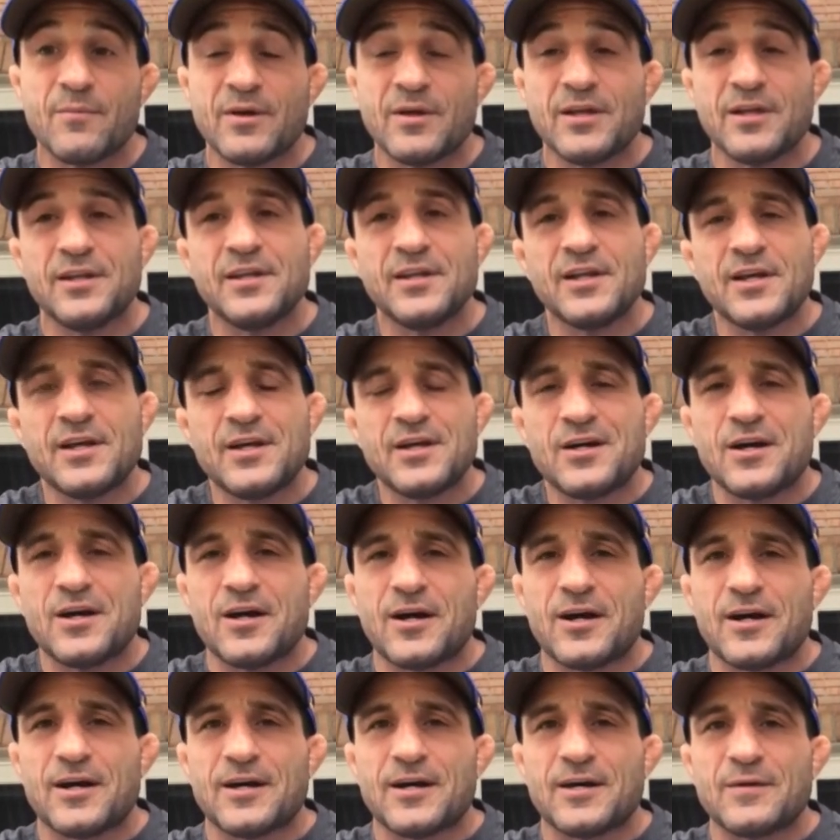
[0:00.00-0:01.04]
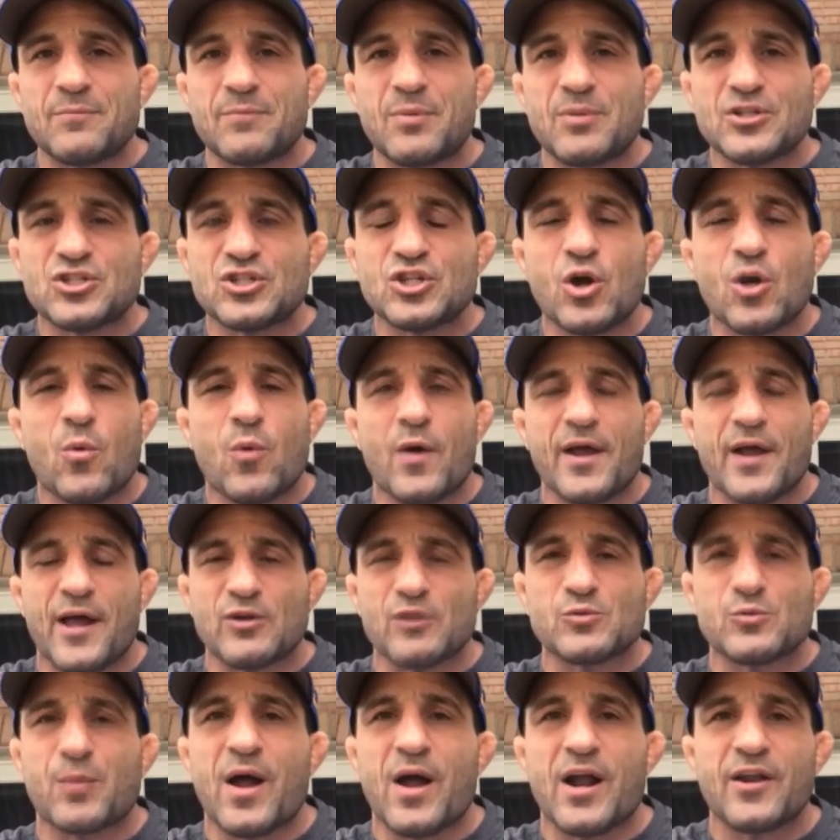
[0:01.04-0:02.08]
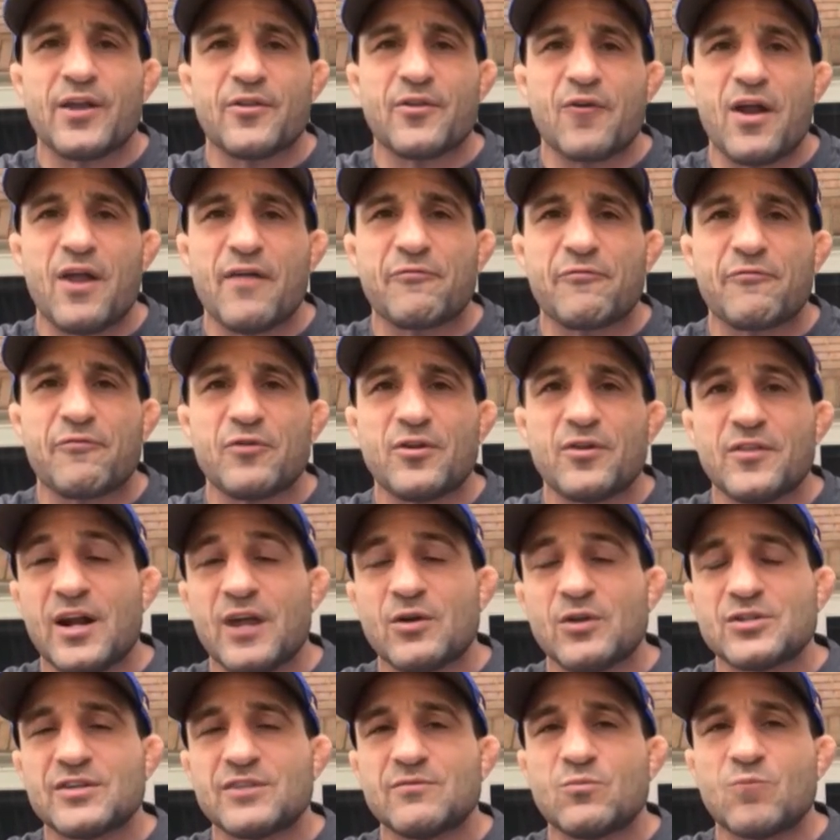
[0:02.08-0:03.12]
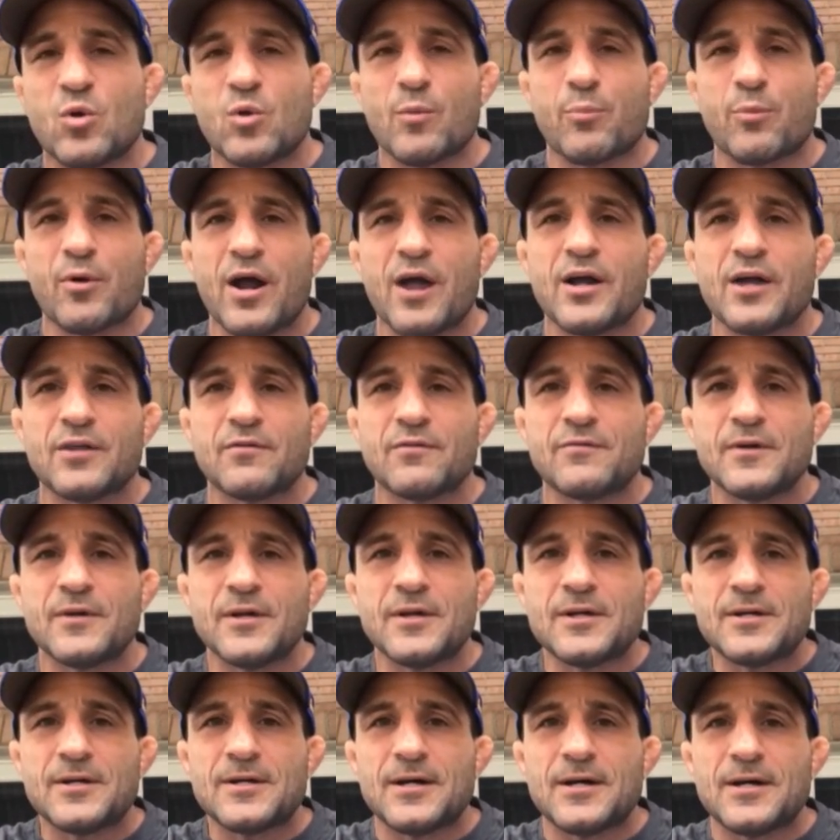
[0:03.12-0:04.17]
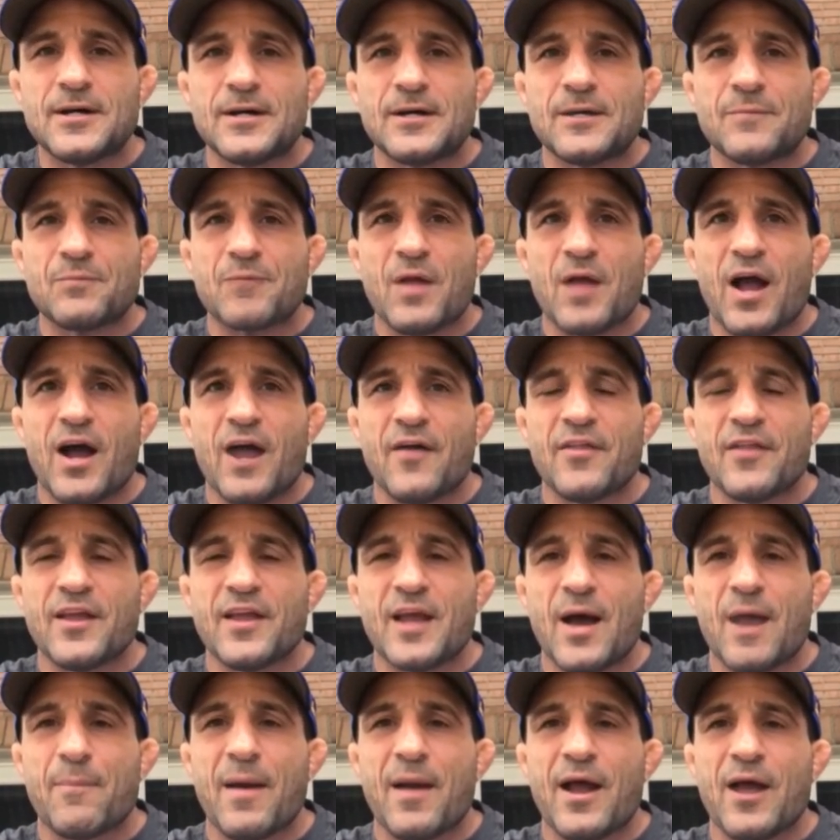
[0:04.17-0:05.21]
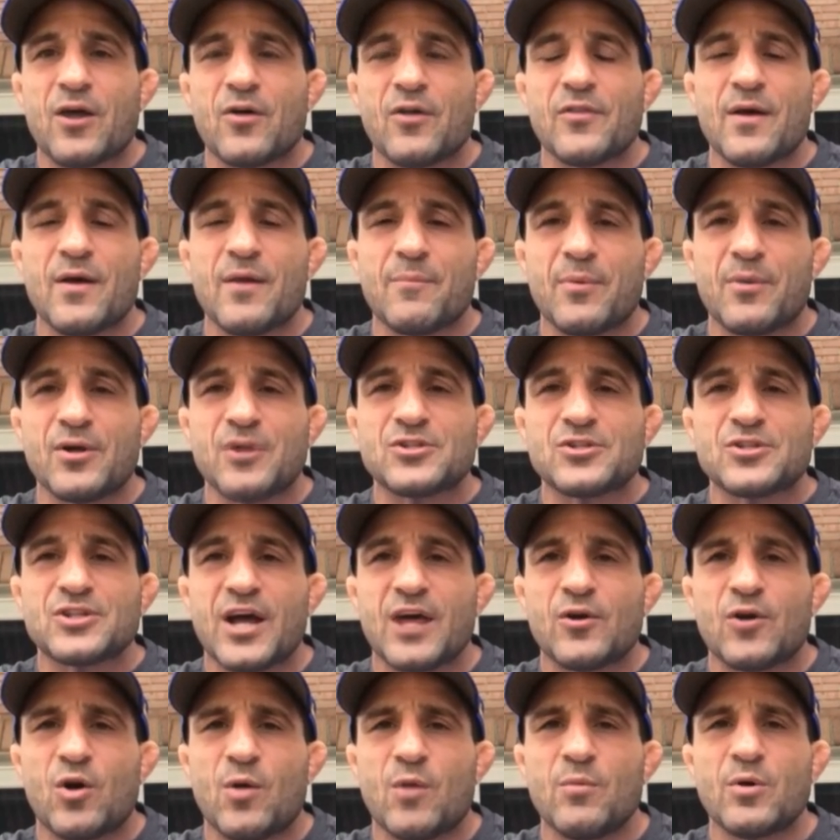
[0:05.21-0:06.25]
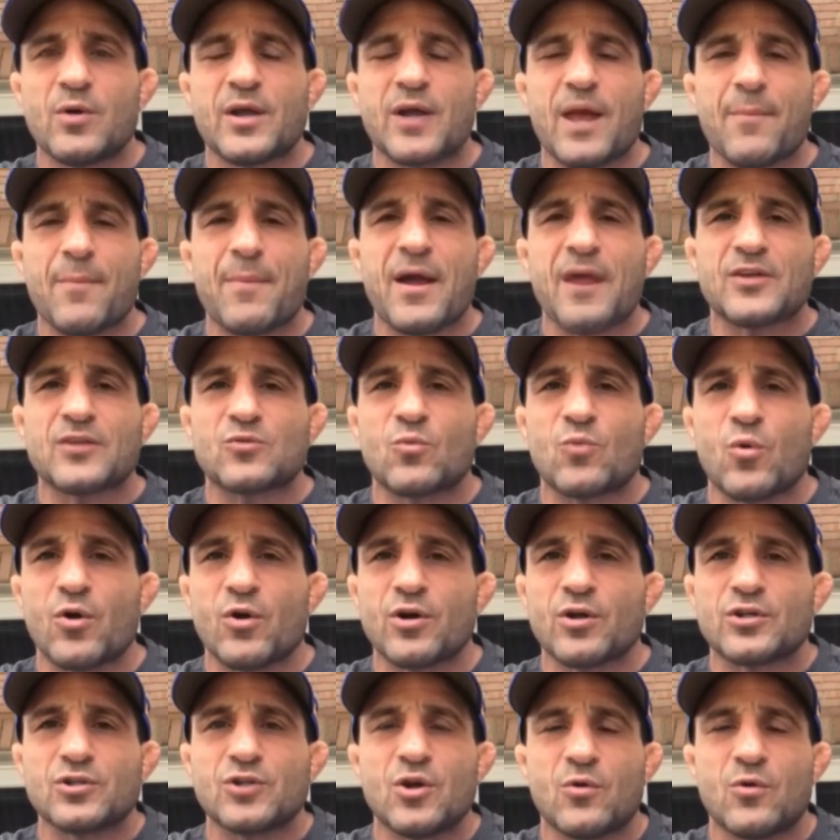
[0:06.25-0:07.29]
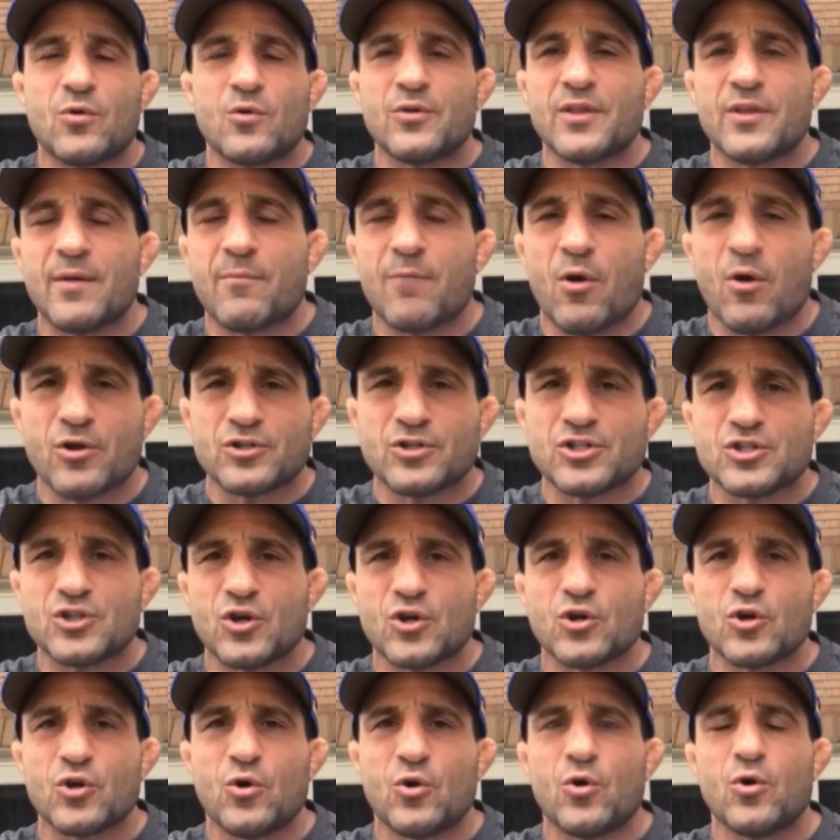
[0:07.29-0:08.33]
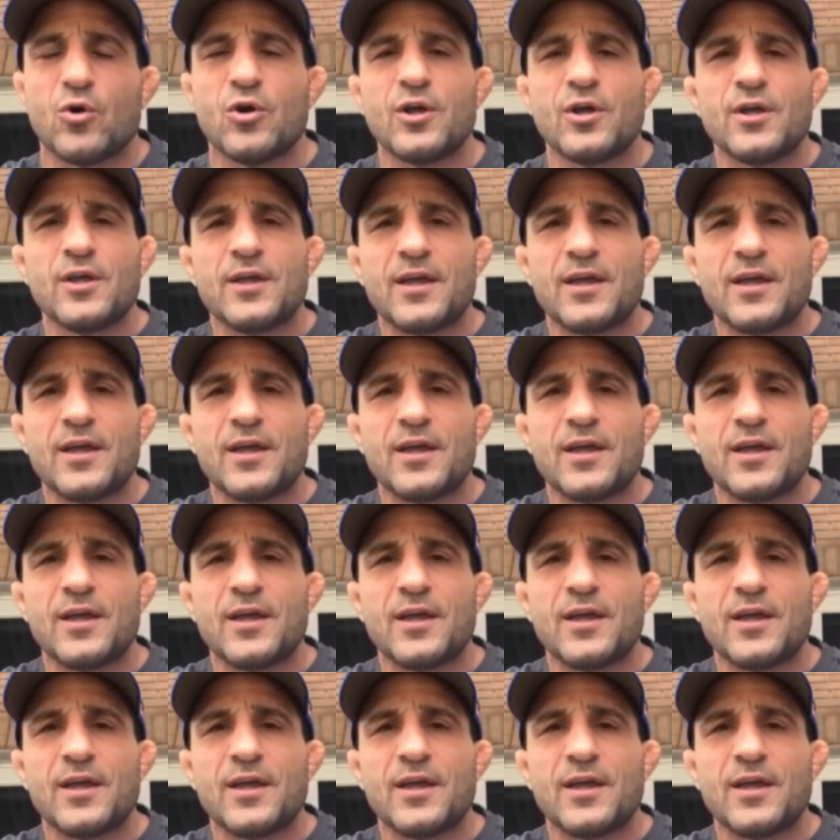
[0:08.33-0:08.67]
And but you know what? I was proud of their effort. And then I was even more proud of how they got back on that bus, got home and got back to work, knowing that March is our goal.